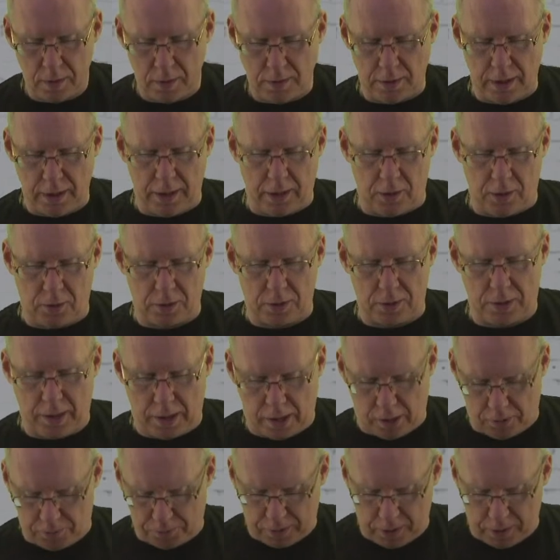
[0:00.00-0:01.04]
take out a
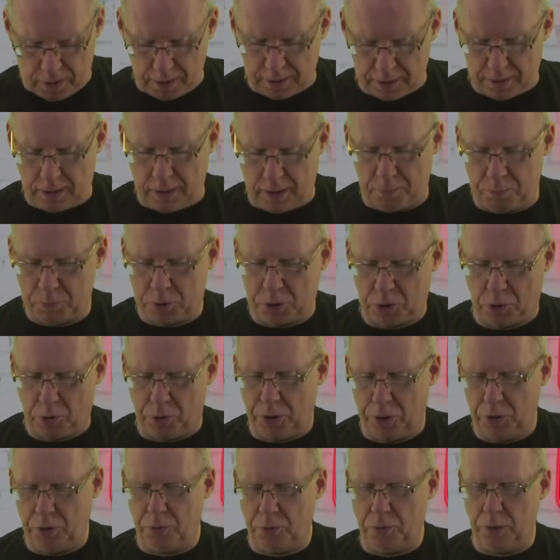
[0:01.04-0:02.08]
deck of cards, and I'm
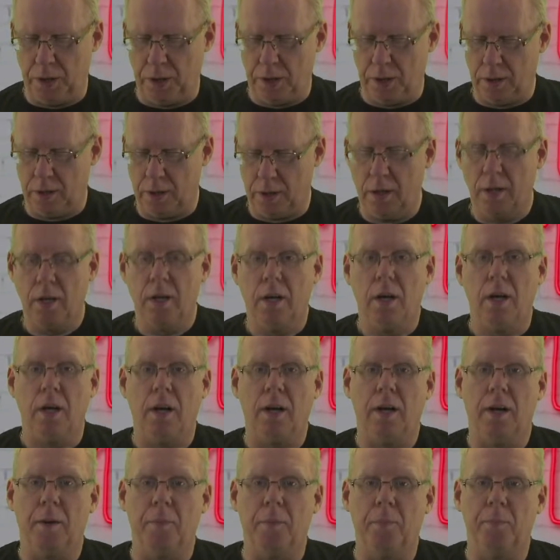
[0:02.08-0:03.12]
showing you here
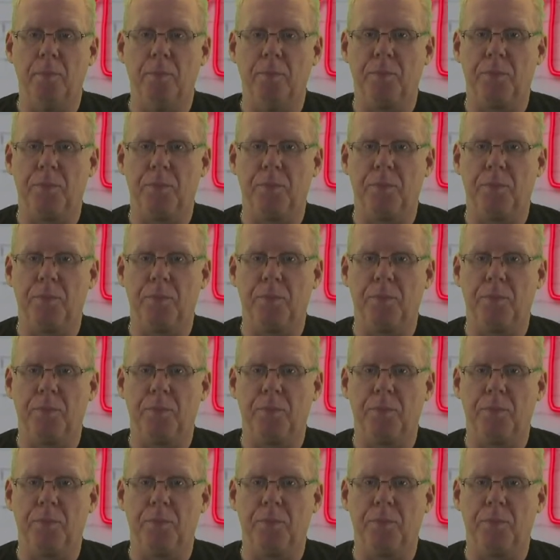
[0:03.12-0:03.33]
a